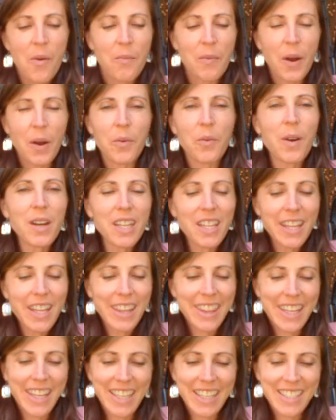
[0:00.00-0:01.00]
But one of the
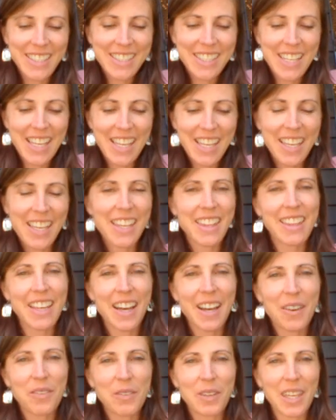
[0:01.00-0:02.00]
things
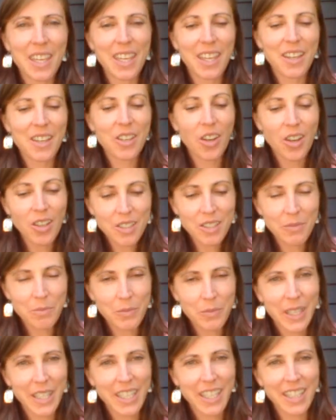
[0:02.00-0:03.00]
that we
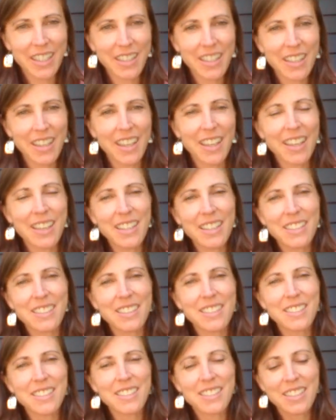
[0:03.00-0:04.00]
contemplated,
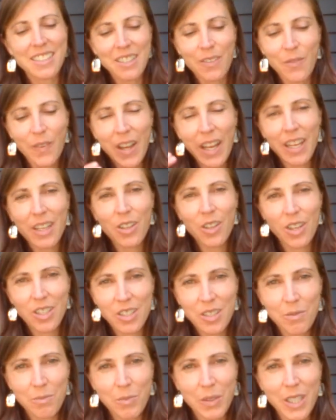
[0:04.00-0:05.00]
and to define
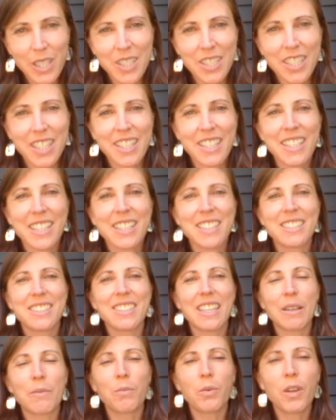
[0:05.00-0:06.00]
contemplation,
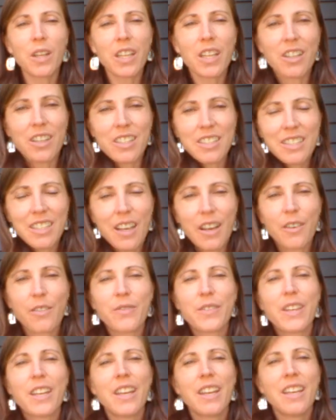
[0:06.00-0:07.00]
it's like putting ourselves
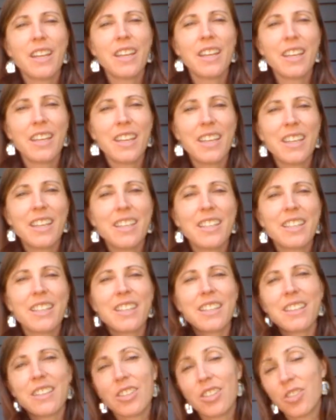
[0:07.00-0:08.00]

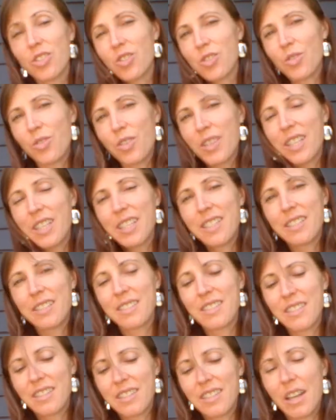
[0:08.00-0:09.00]
in the
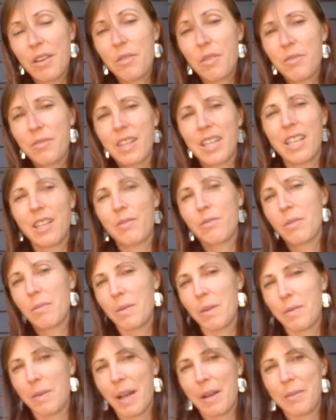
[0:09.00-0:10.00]
stories that we're reading from
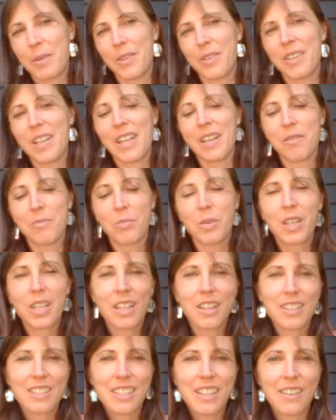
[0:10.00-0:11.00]
the Bible and
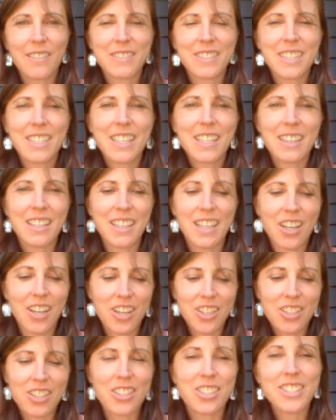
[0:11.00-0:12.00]
putting ourselves in the
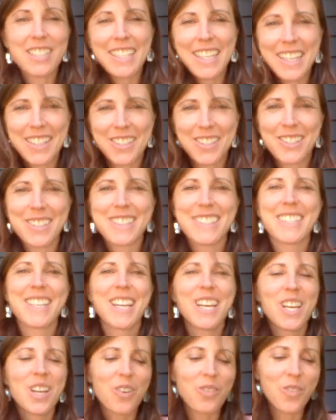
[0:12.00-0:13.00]
character sandals.
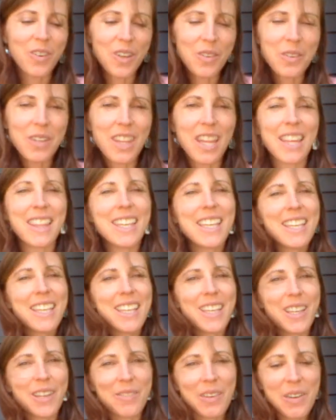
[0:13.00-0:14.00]
What were they
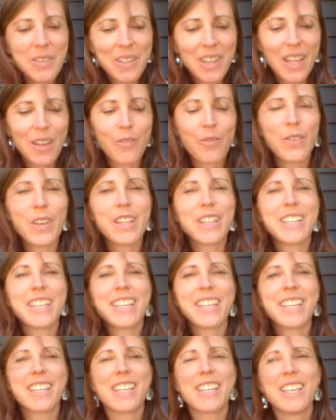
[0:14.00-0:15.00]
thinking? What were they
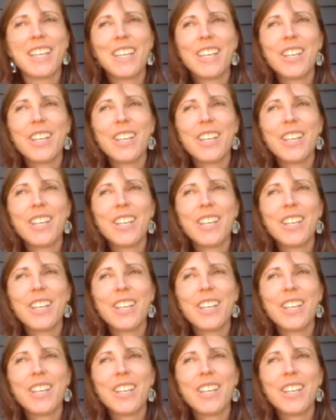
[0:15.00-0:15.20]
feeling?